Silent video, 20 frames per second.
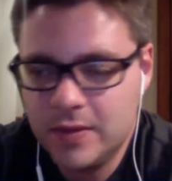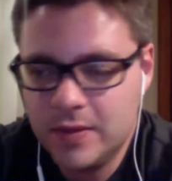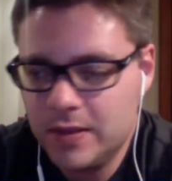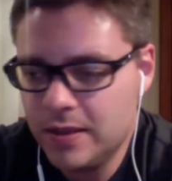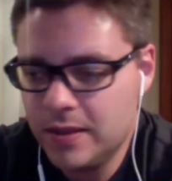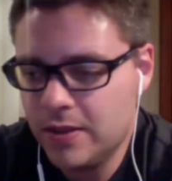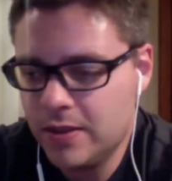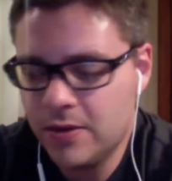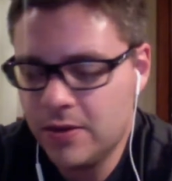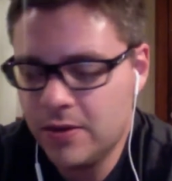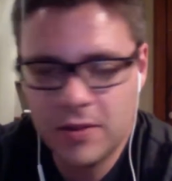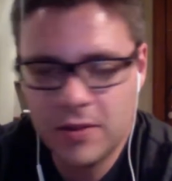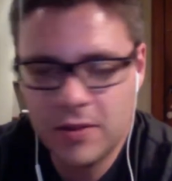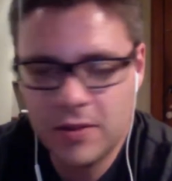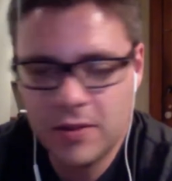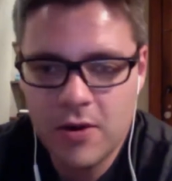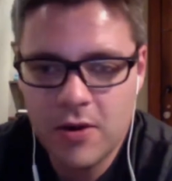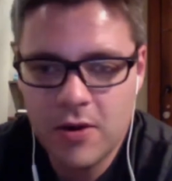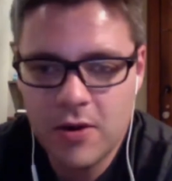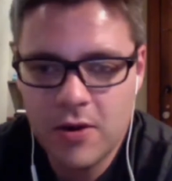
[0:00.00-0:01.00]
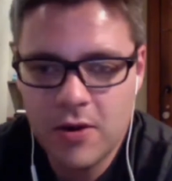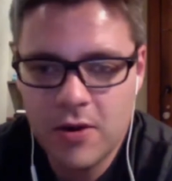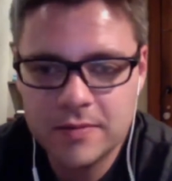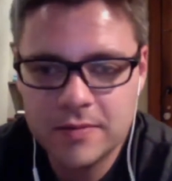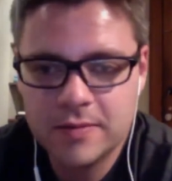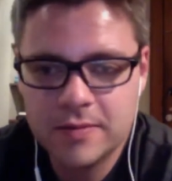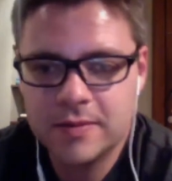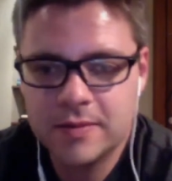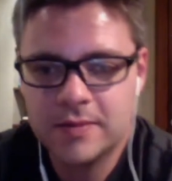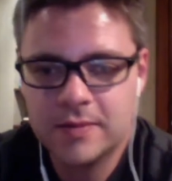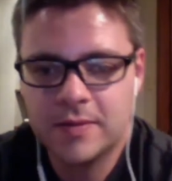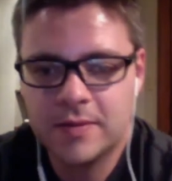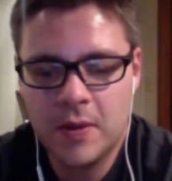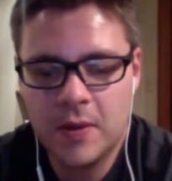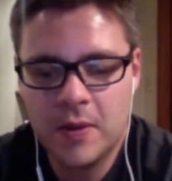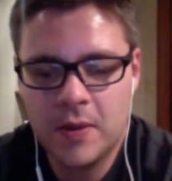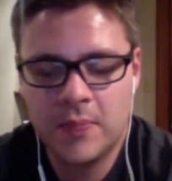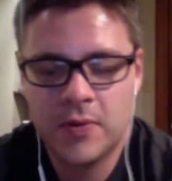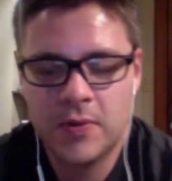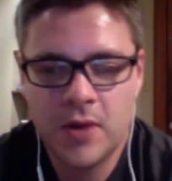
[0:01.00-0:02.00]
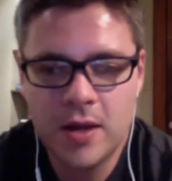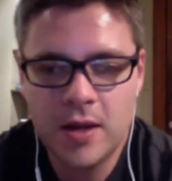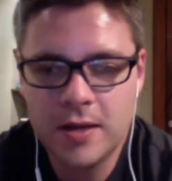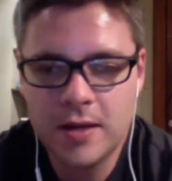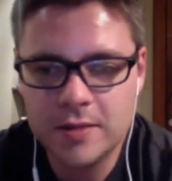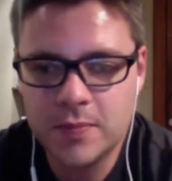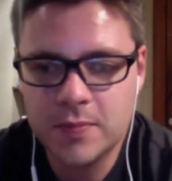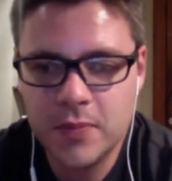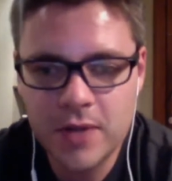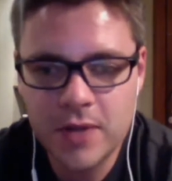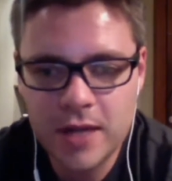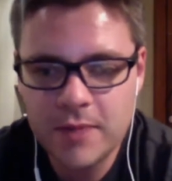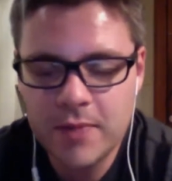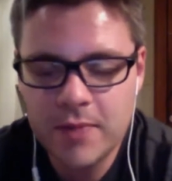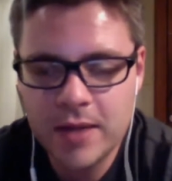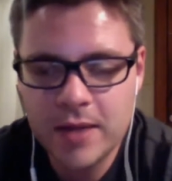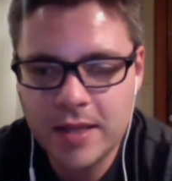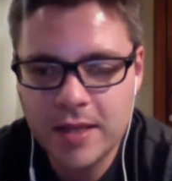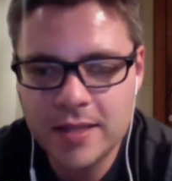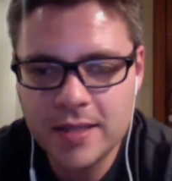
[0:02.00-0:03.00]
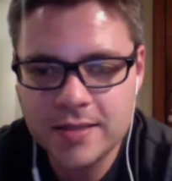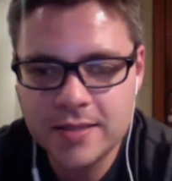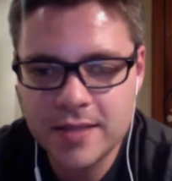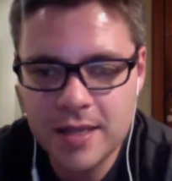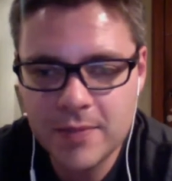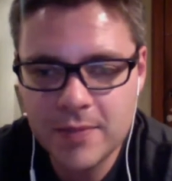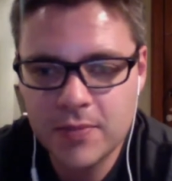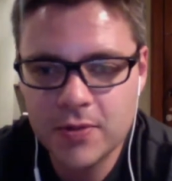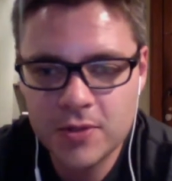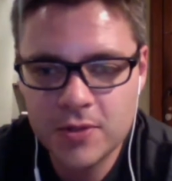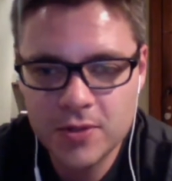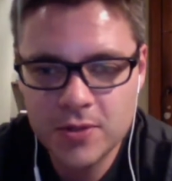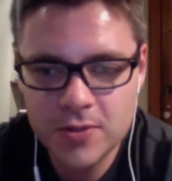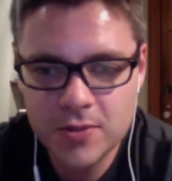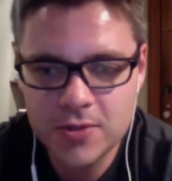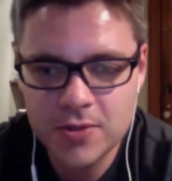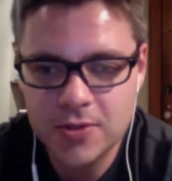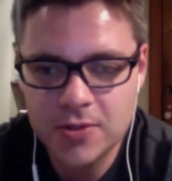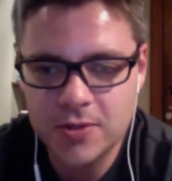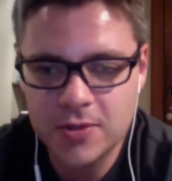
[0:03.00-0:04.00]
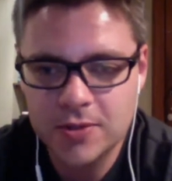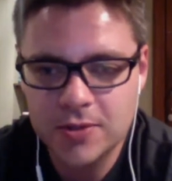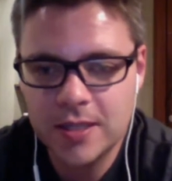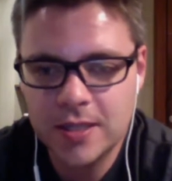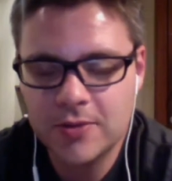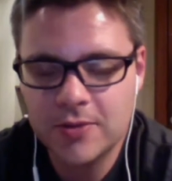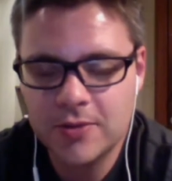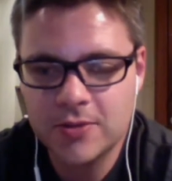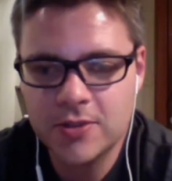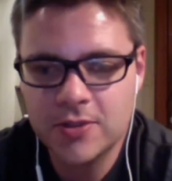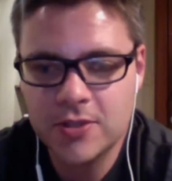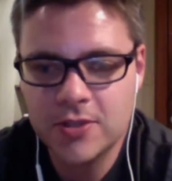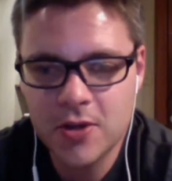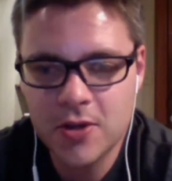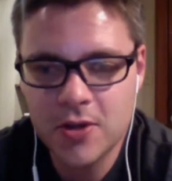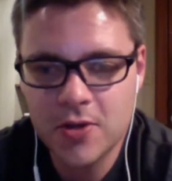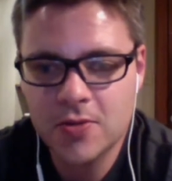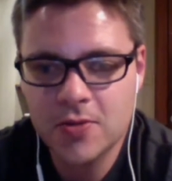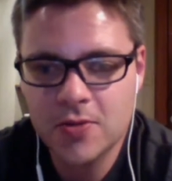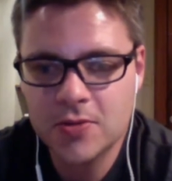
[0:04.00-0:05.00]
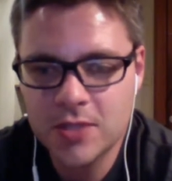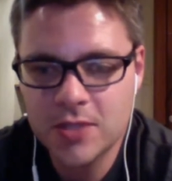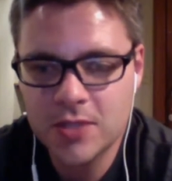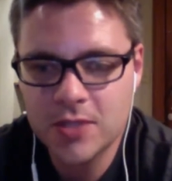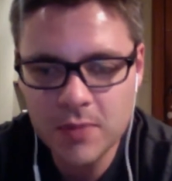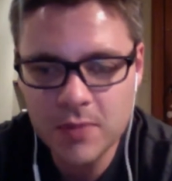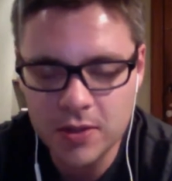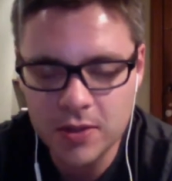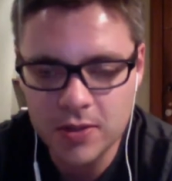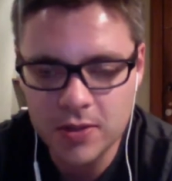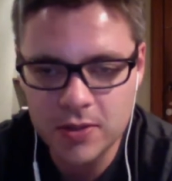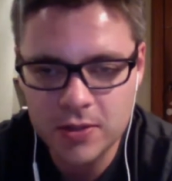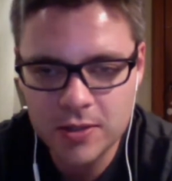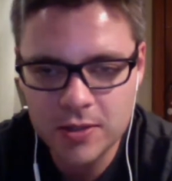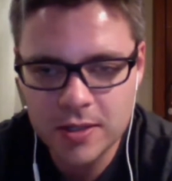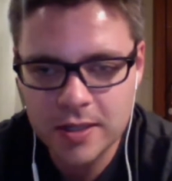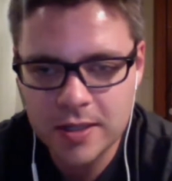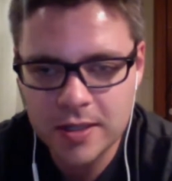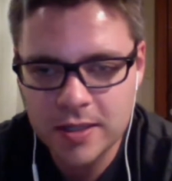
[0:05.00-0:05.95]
There are products put out by that same producer that are so similar,